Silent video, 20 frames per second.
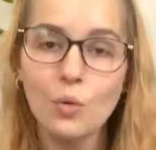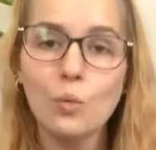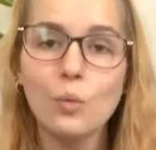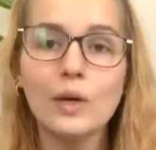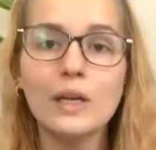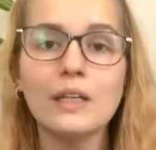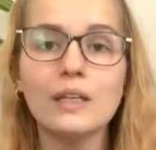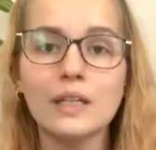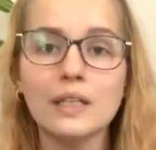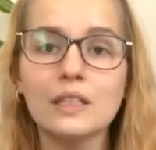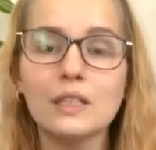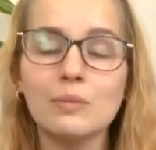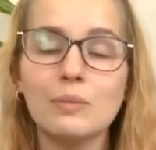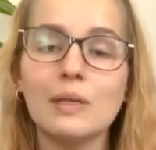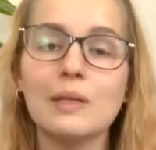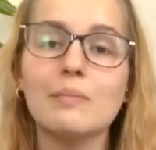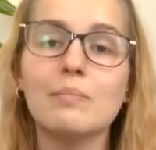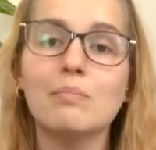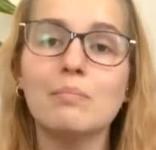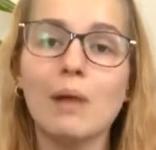we need to
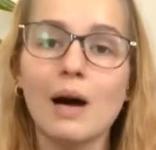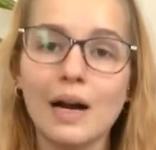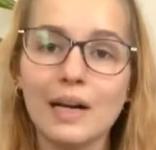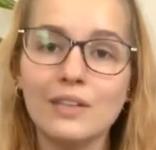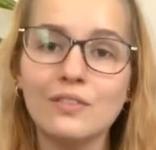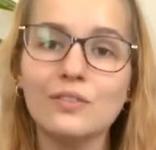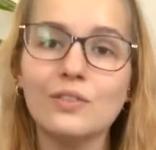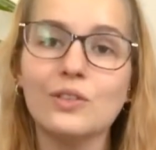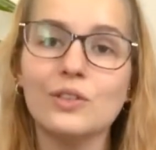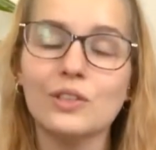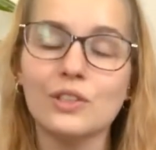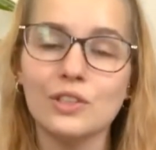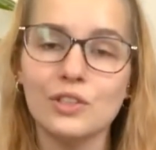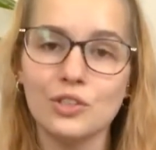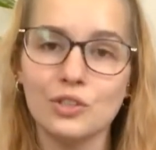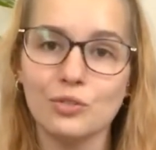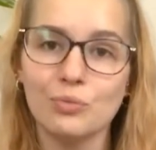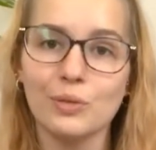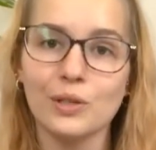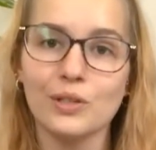be mindful
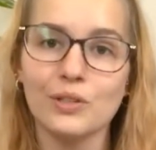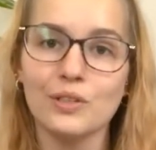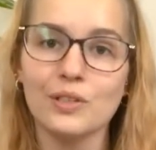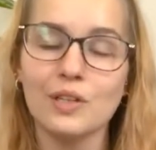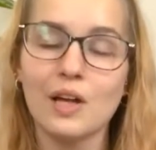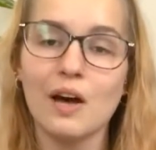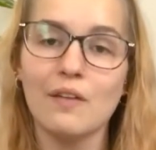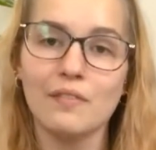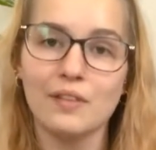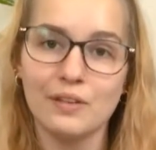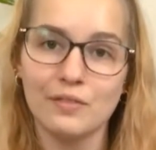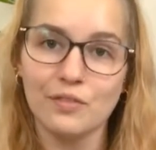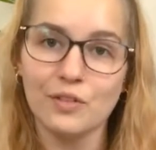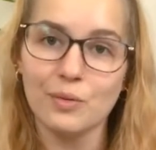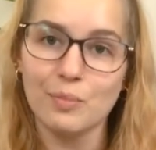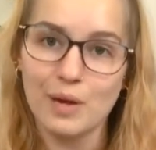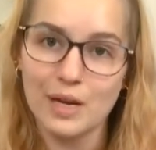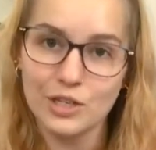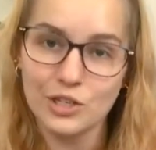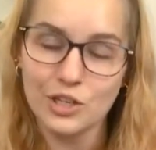consumers of
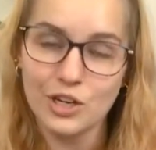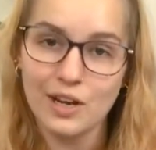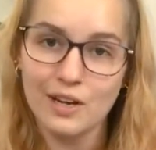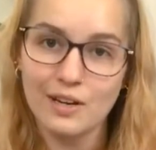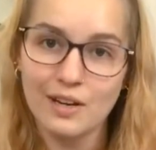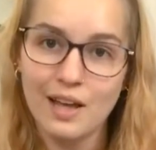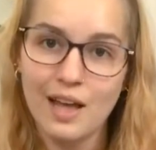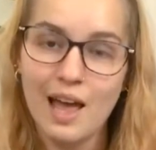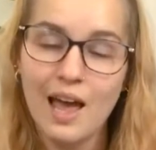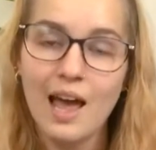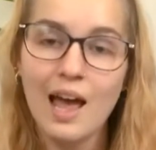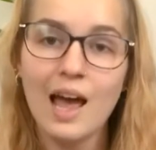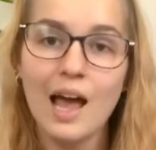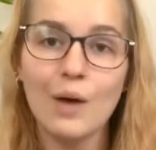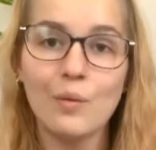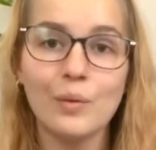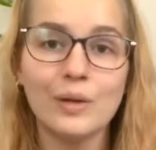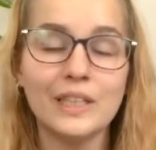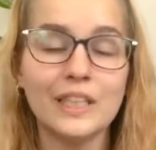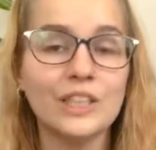information
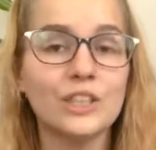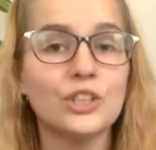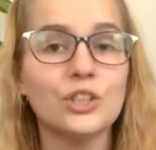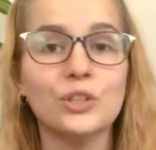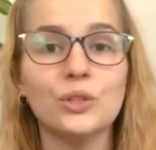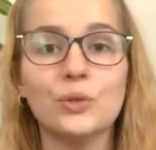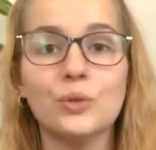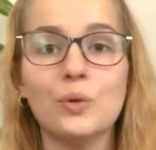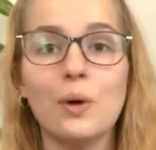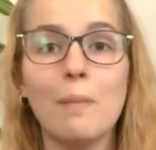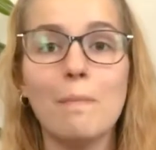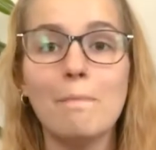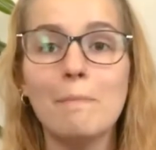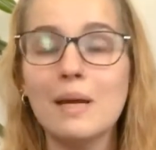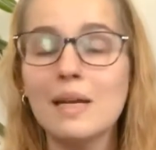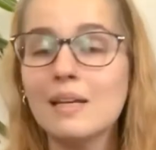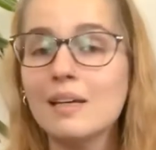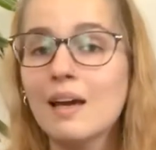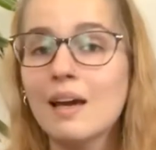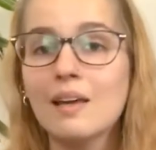and we need to
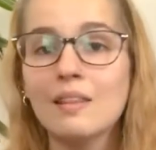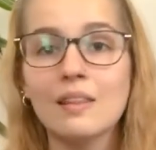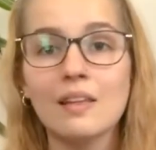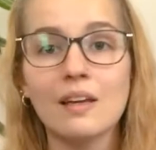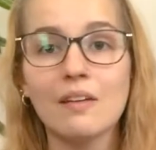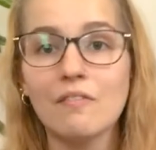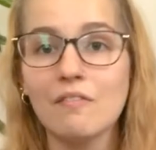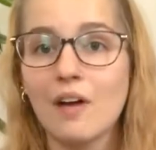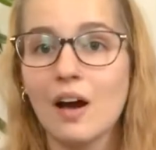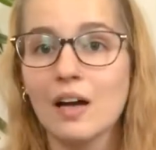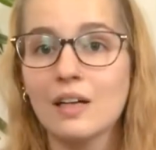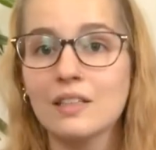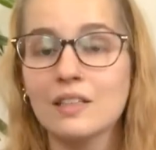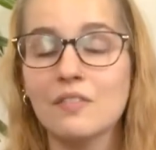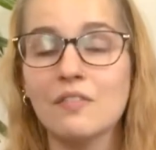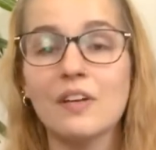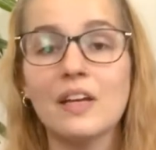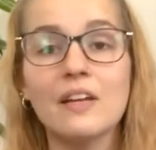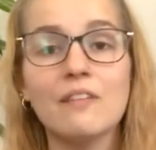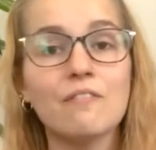mitigate the effects
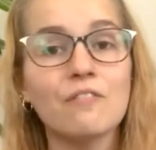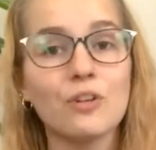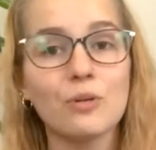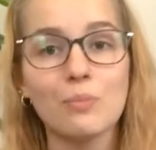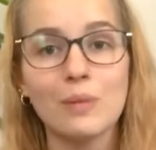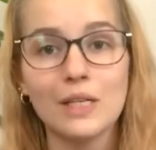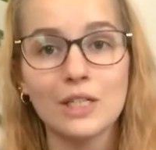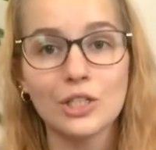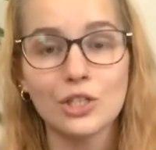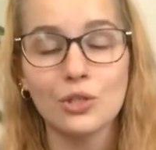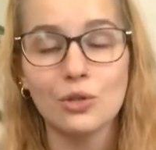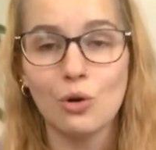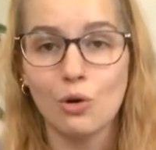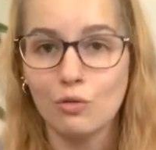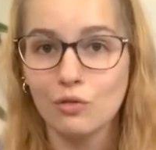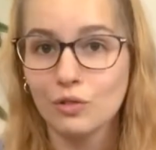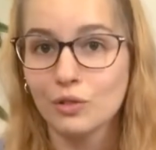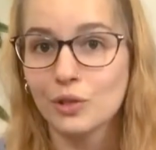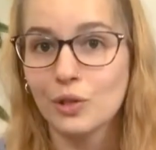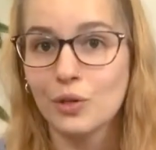of information
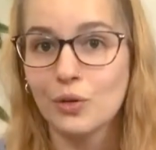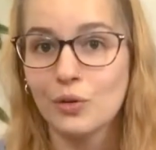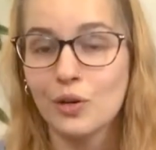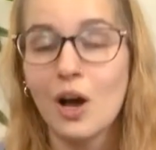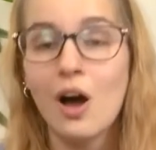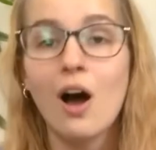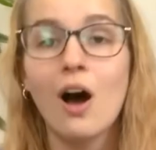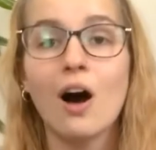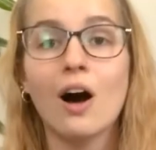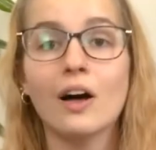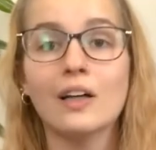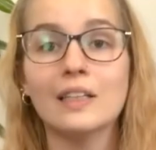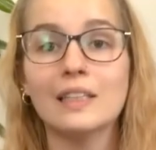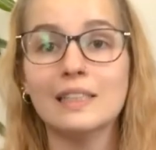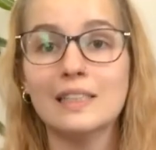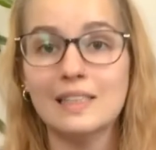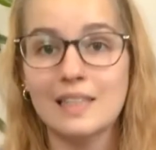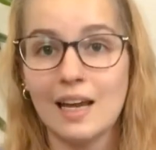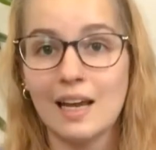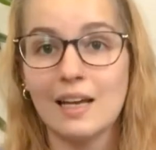overload on a
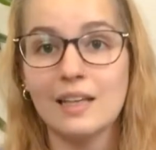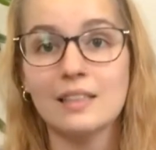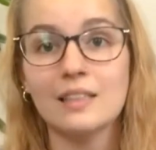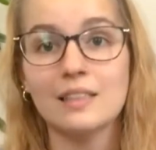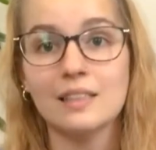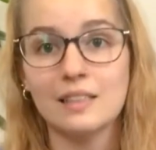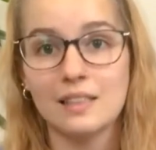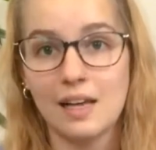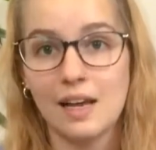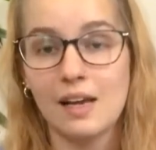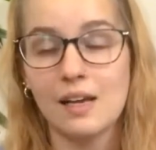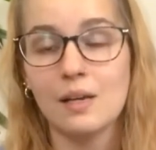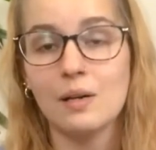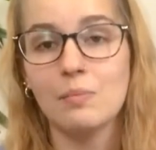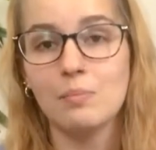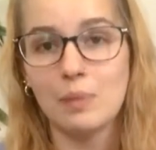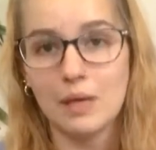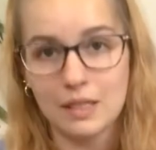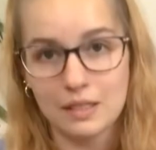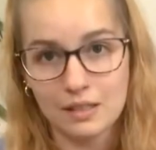day-to-day
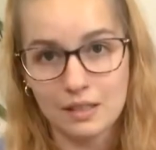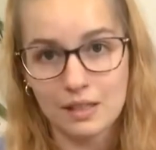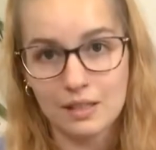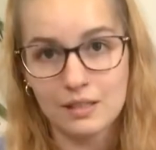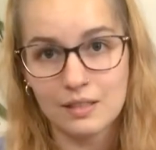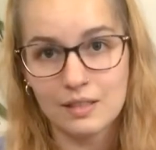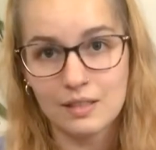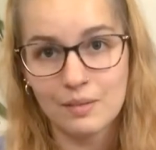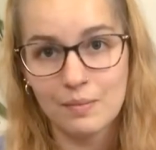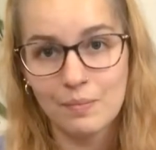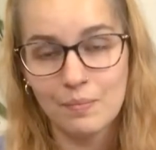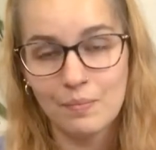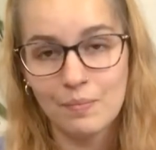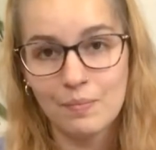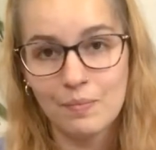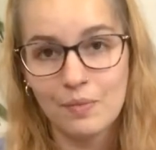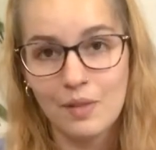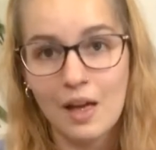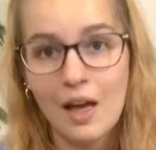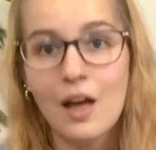-day basis.
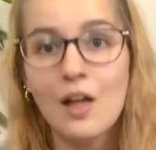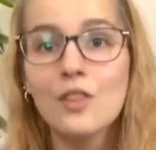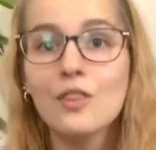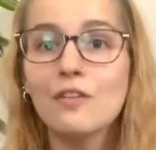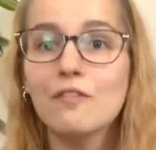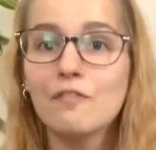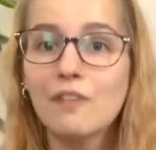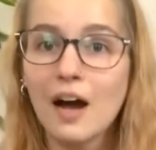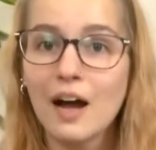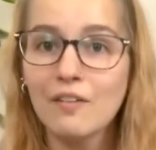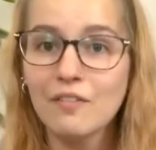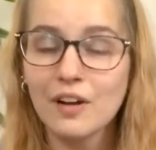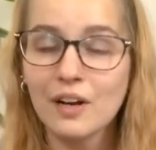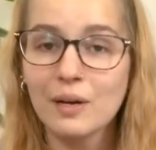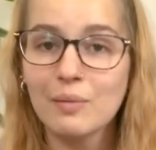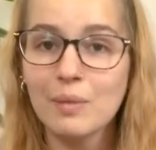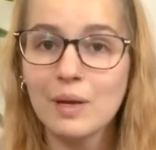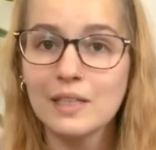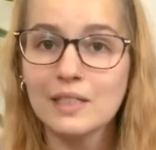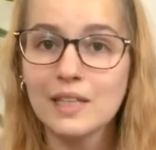The five
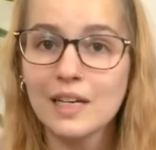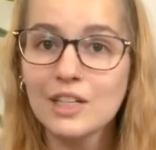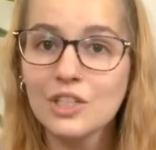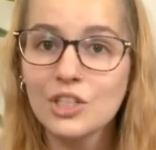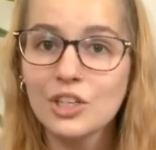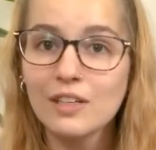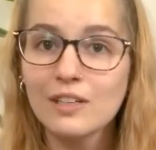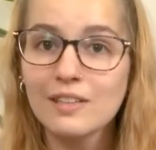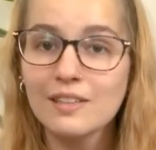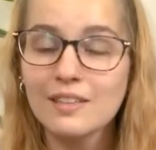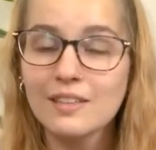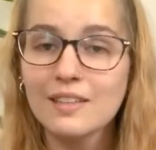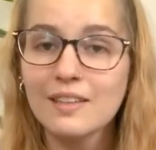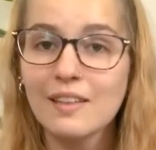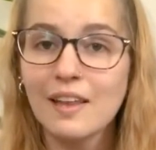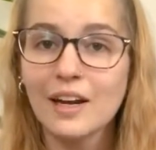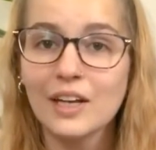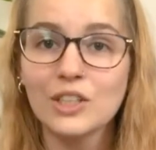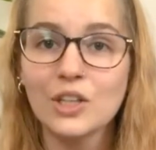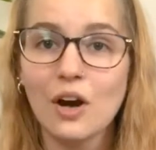recommendations
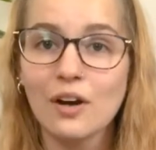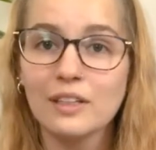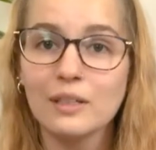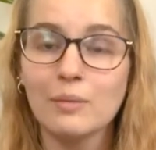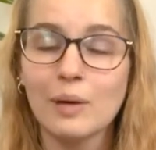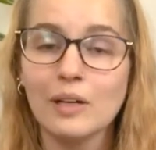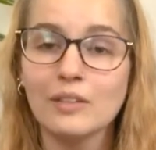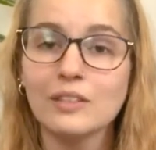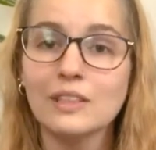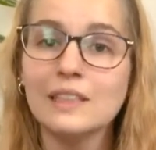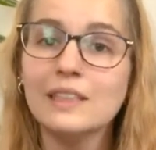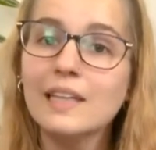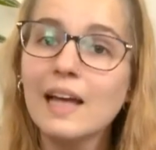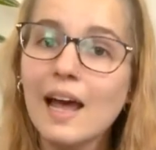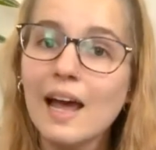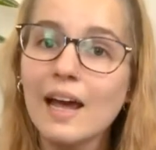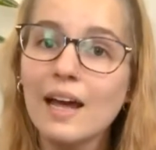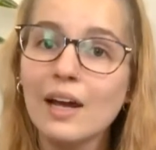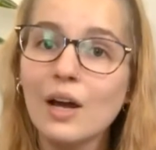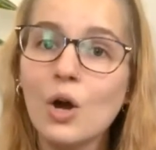that I talked about
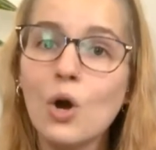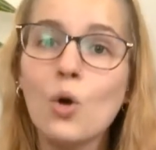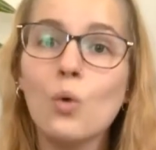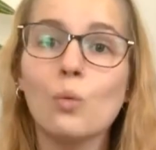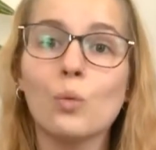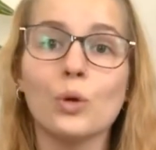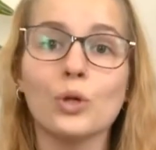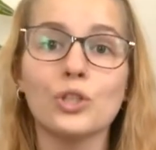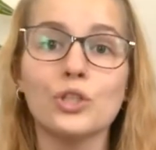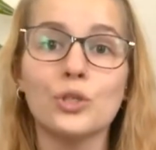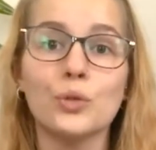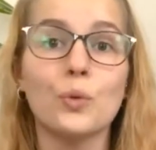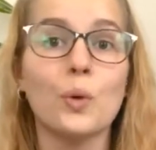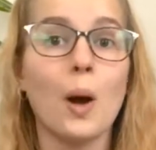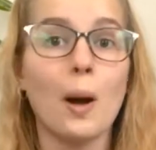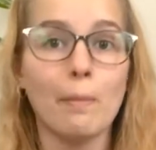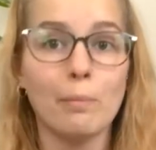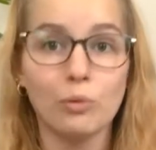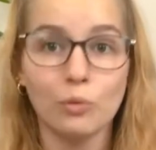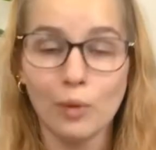today were to
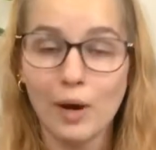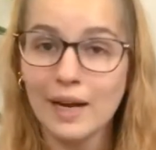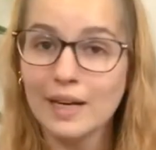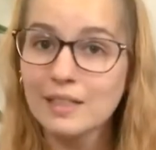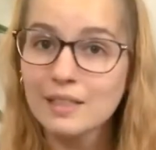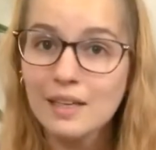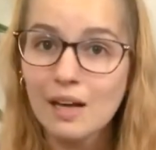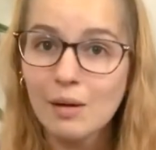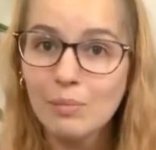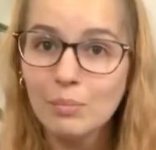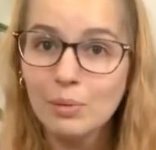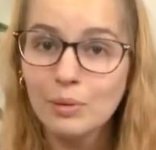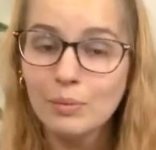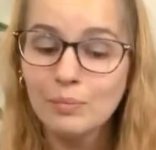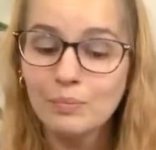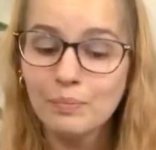brain dump,